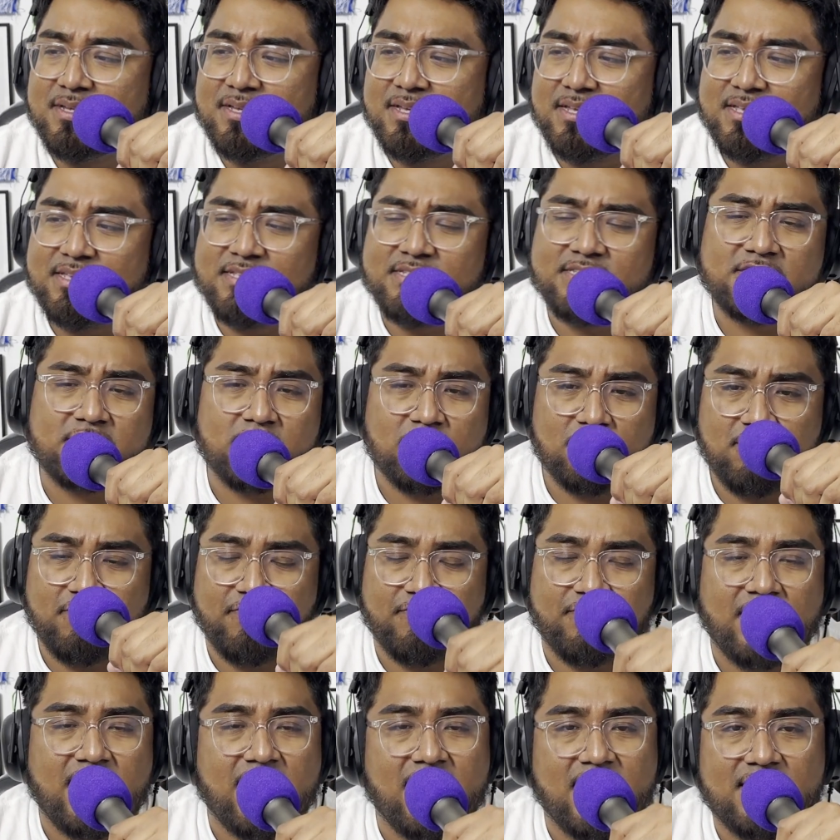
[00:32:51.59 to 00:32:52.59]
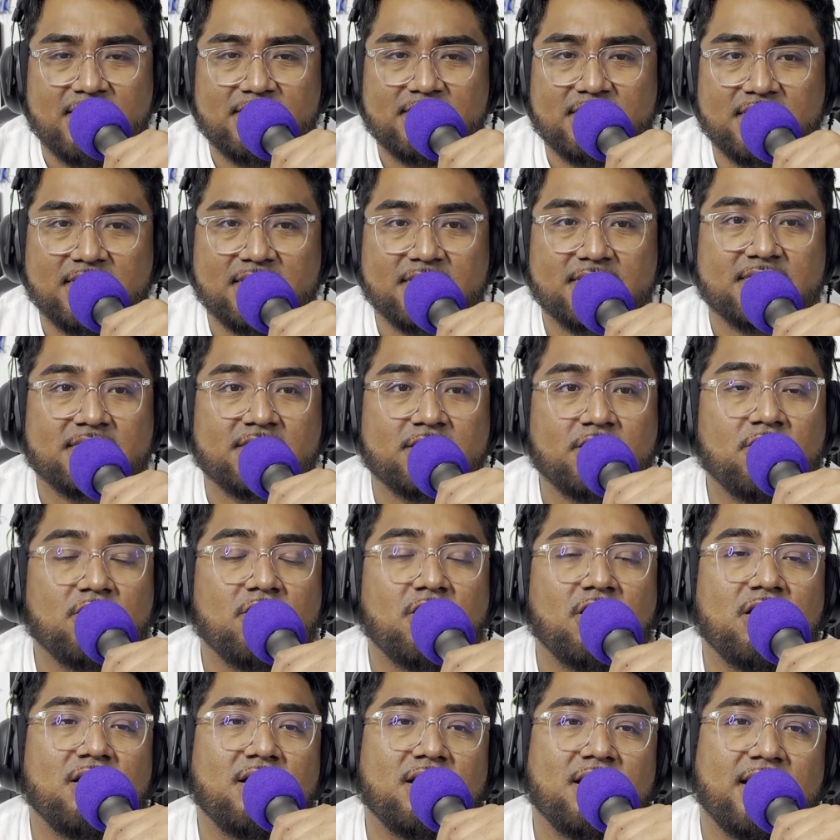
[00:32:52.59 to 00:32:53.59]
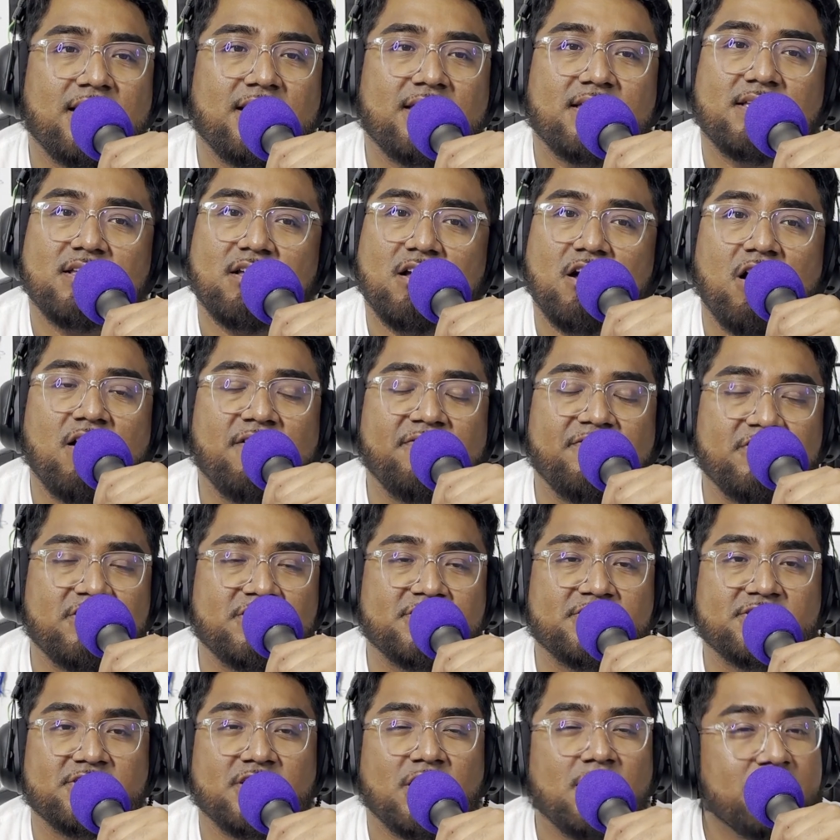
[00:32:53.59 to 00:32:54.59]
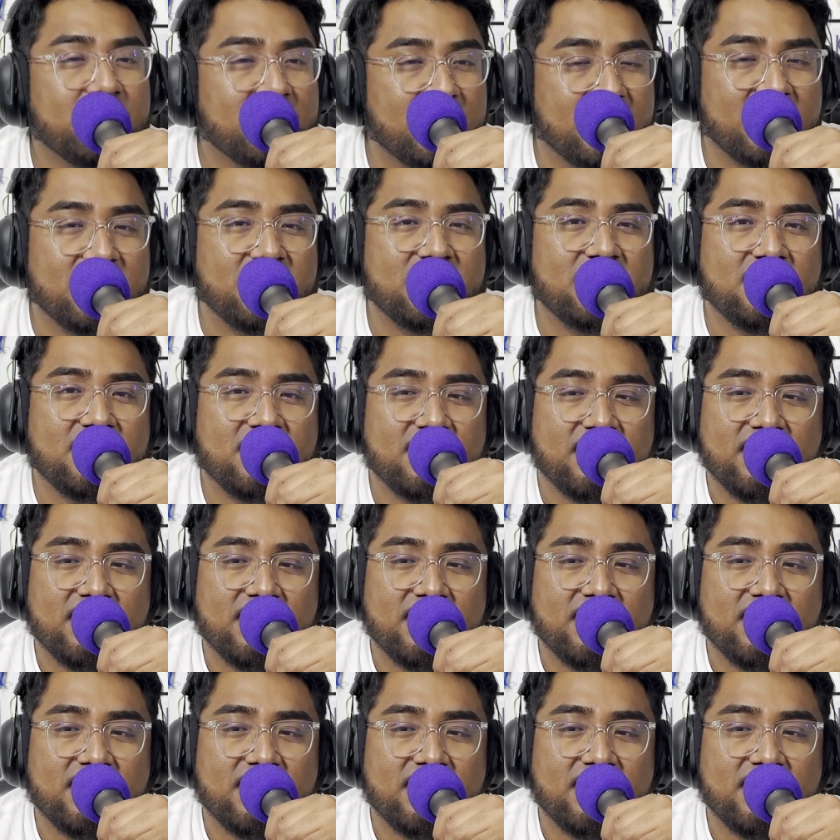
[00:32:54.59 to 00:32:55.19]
He's still fast. He could still, like, offer something.